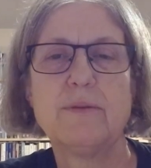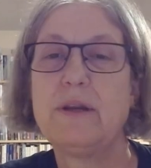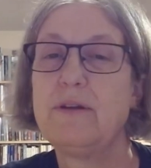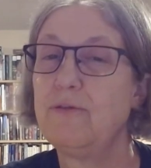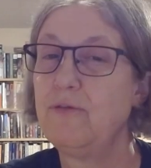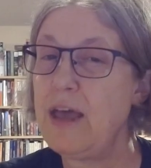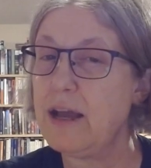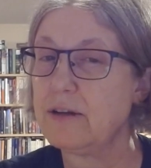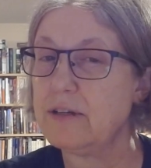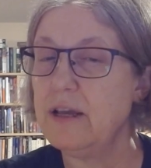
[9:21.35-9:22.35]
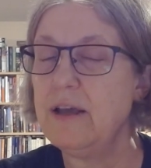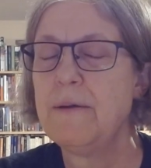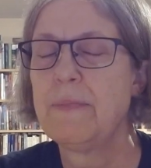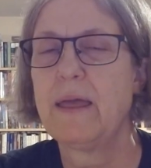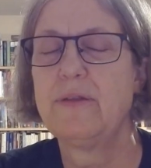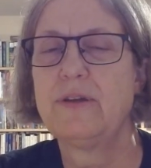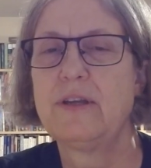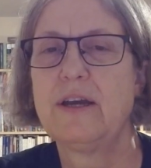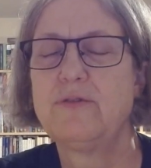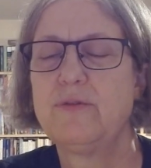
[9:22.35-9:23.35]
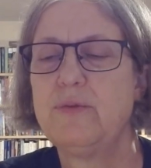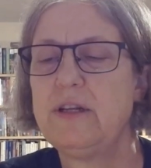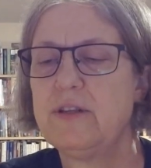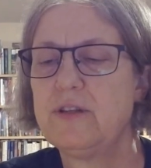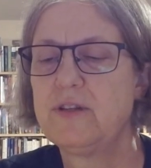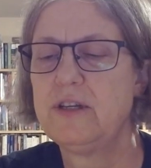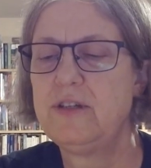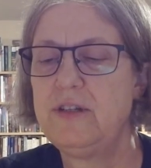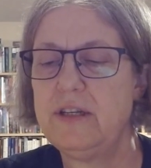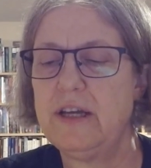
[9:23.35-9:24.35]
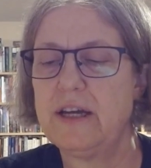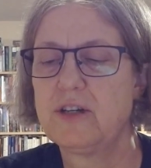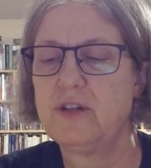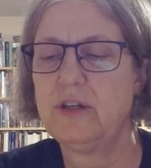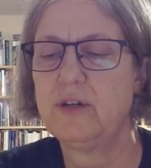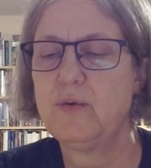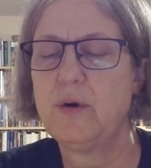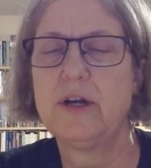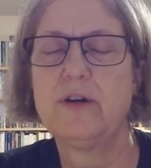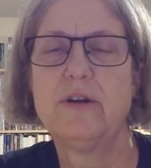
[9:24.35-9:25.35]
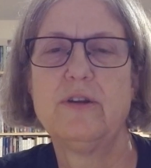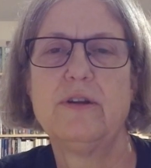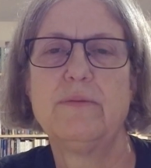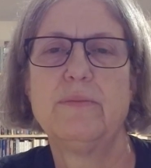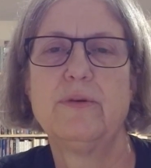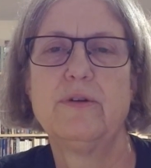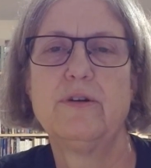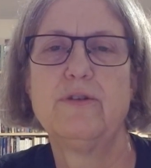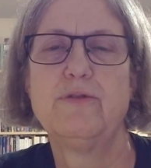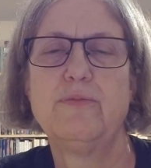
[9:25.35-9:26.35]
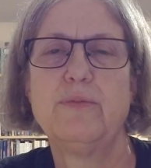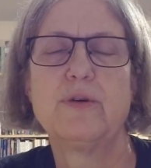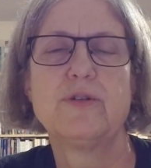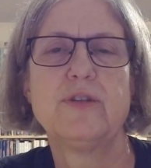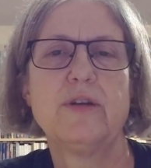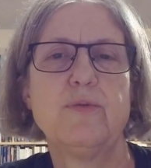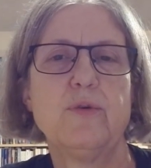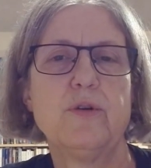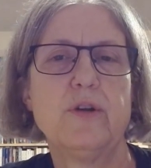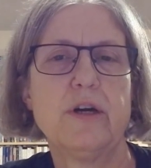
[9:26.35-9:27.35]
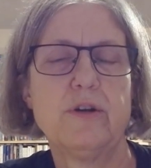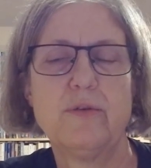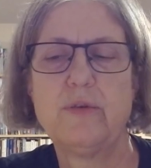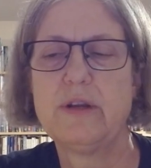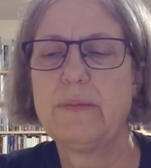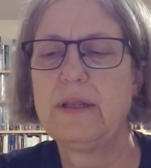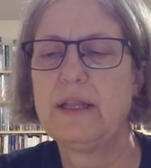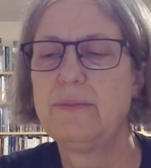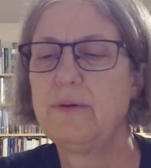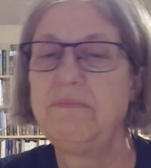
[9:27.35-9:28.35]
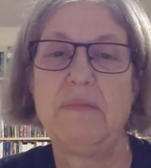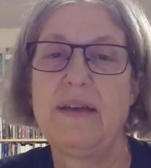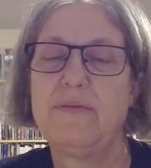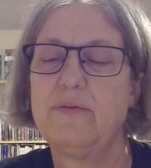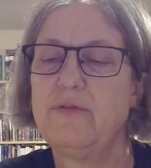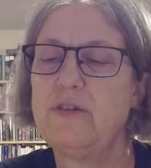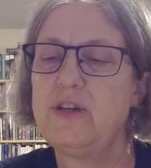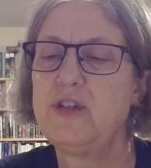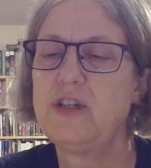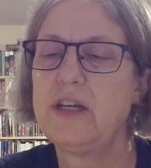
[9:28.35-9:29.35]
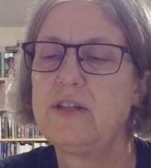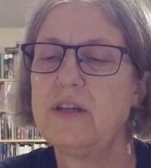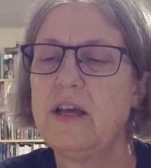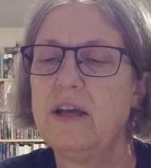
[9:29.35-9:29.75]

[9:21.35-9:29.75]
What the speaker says: In fact, I think after reading this, I did actually acquire a number of books that were not already in my library. I haven't finished yet.